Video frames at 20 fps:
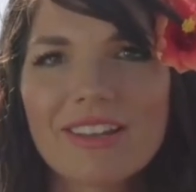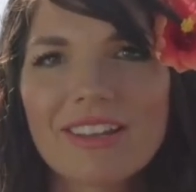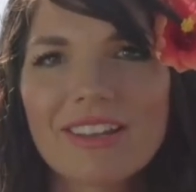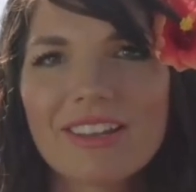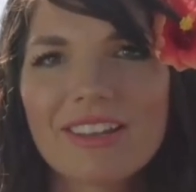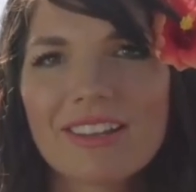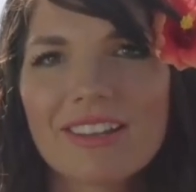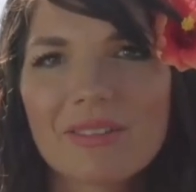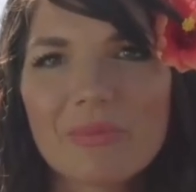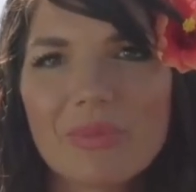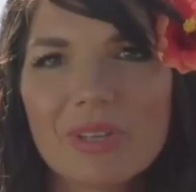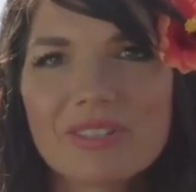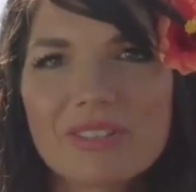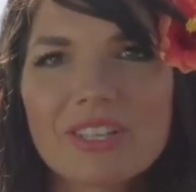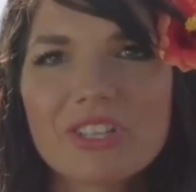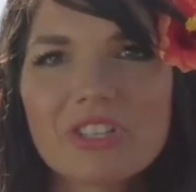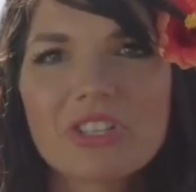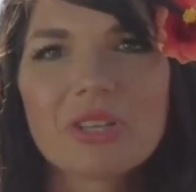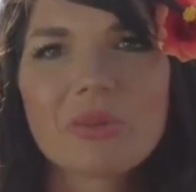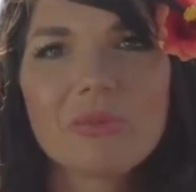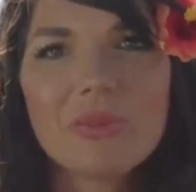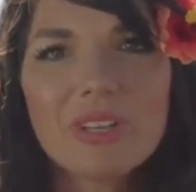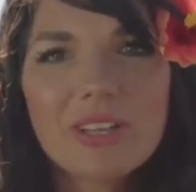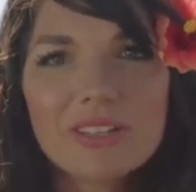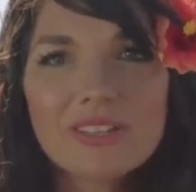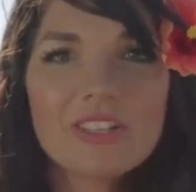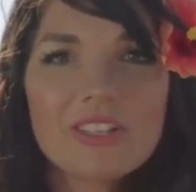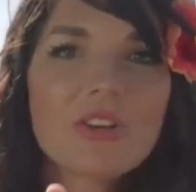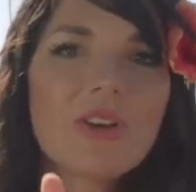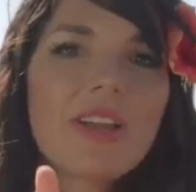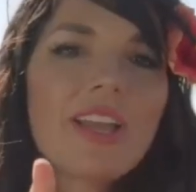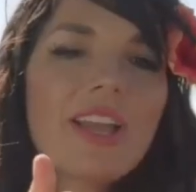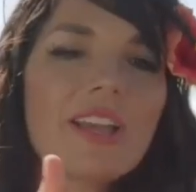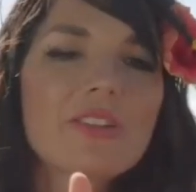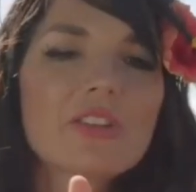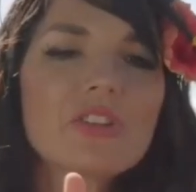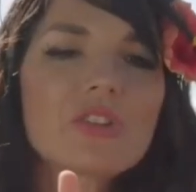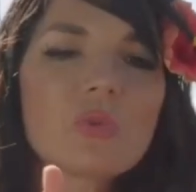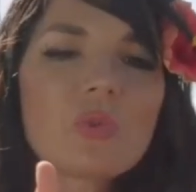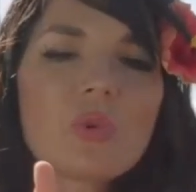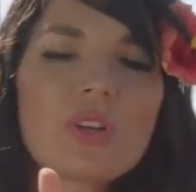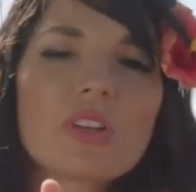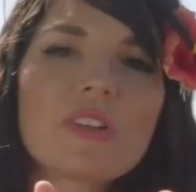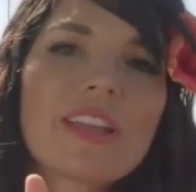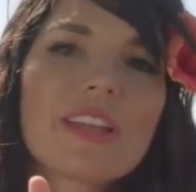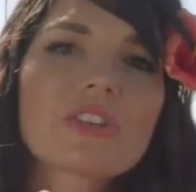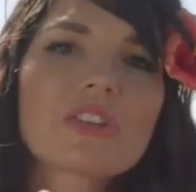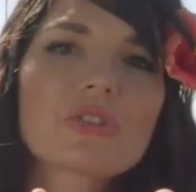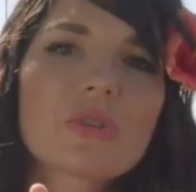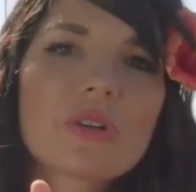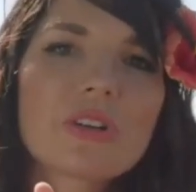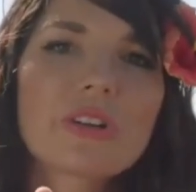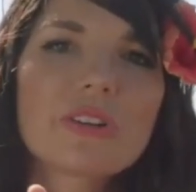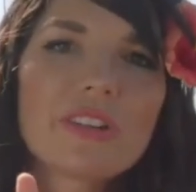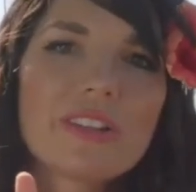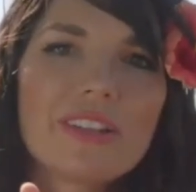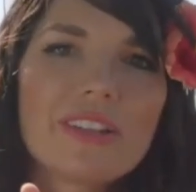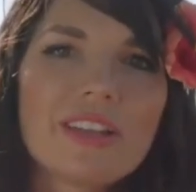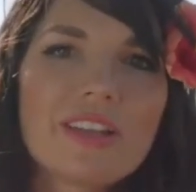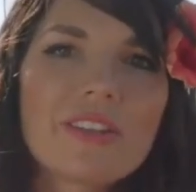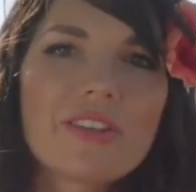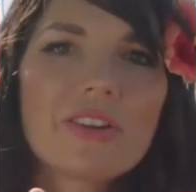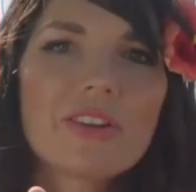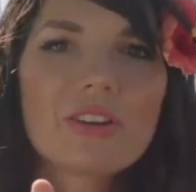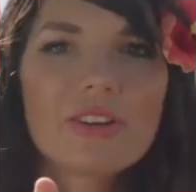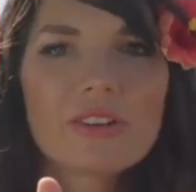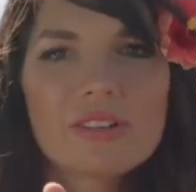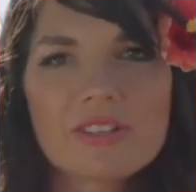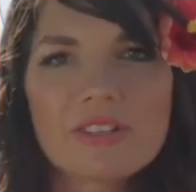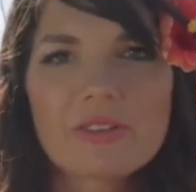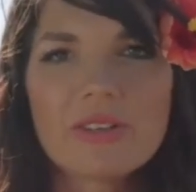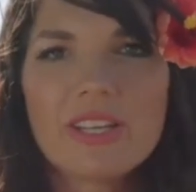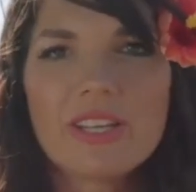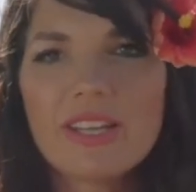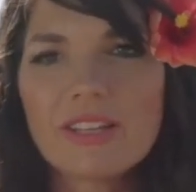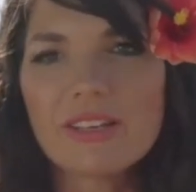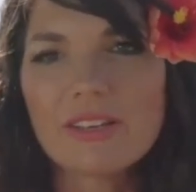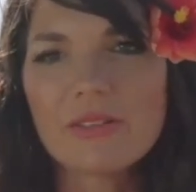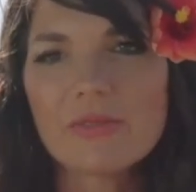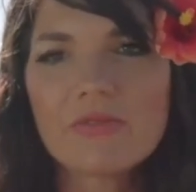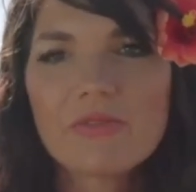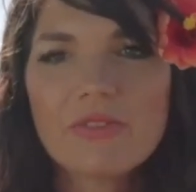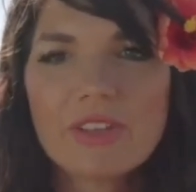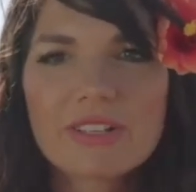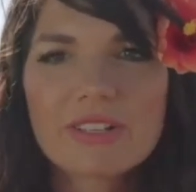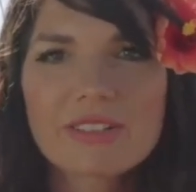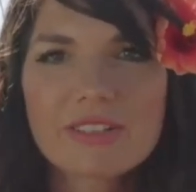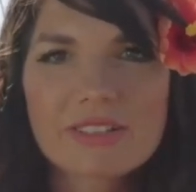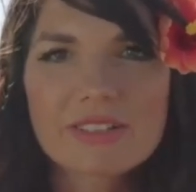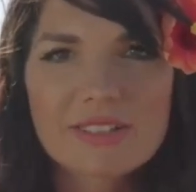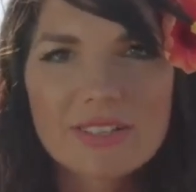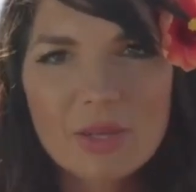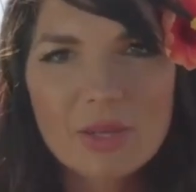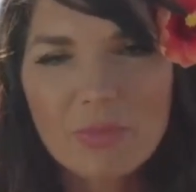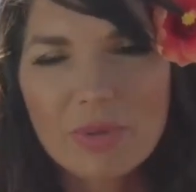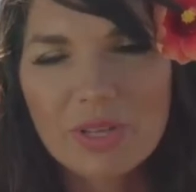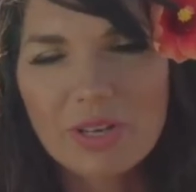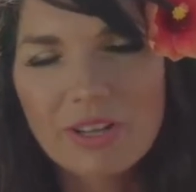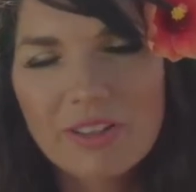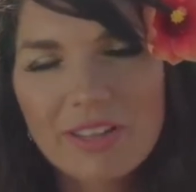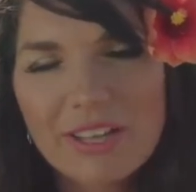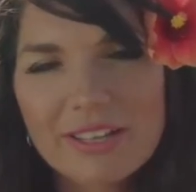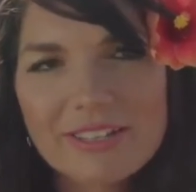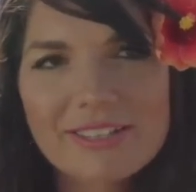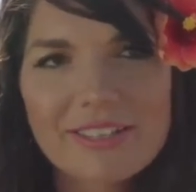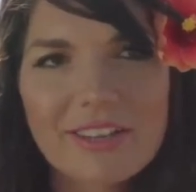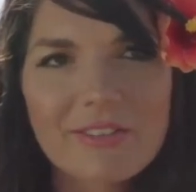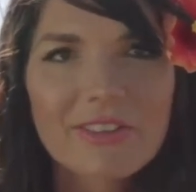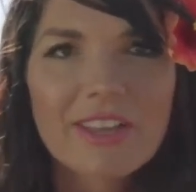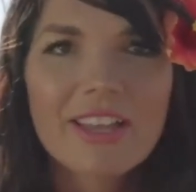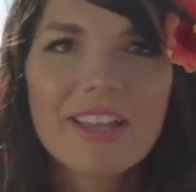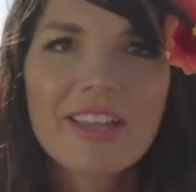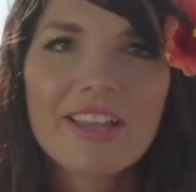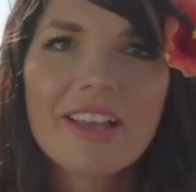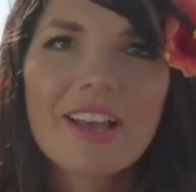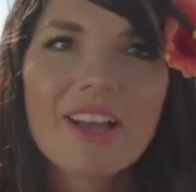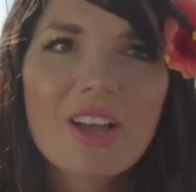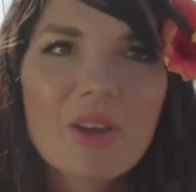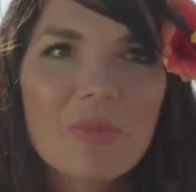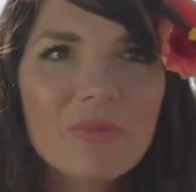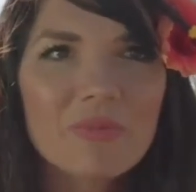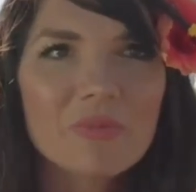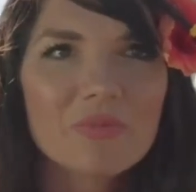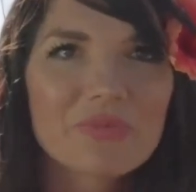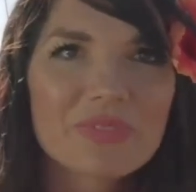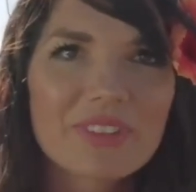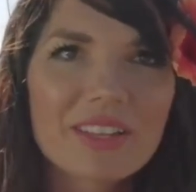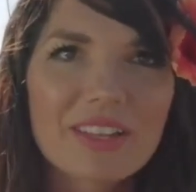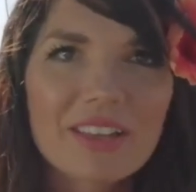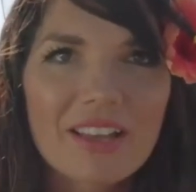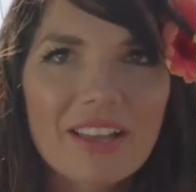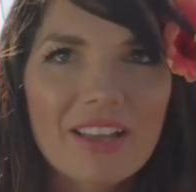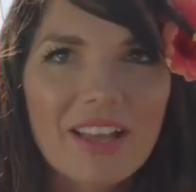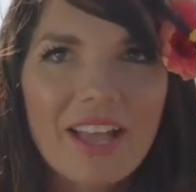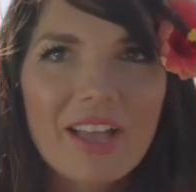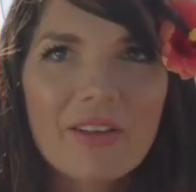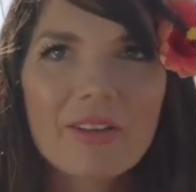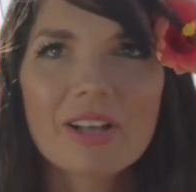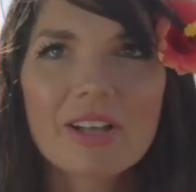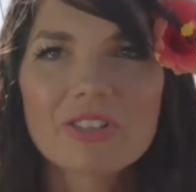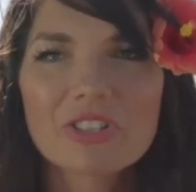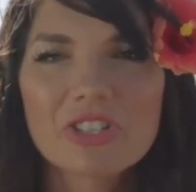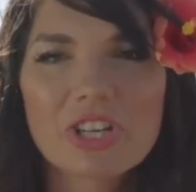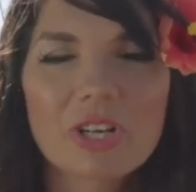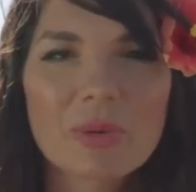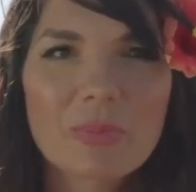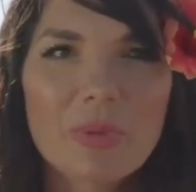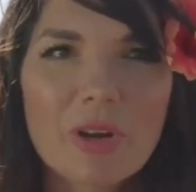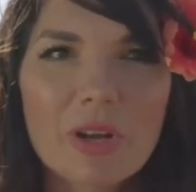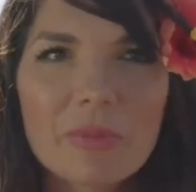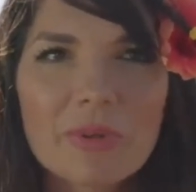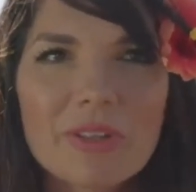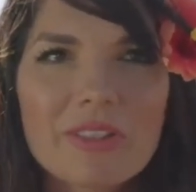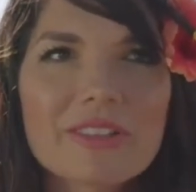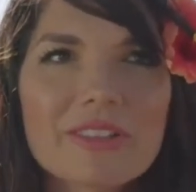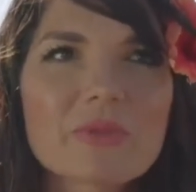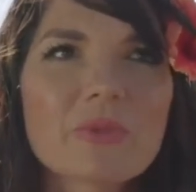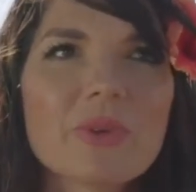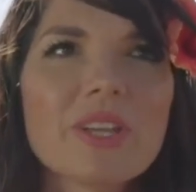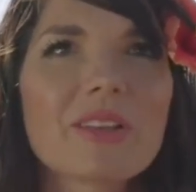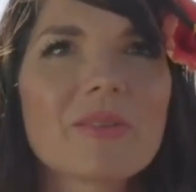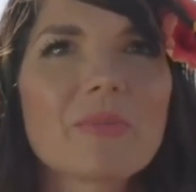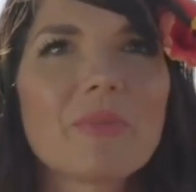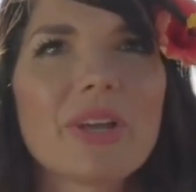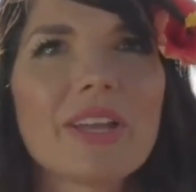position because you know I had the sh- one leg shorter than the other, so he had to fix the slip and all that stuff. Um, I, will share it probably this week, but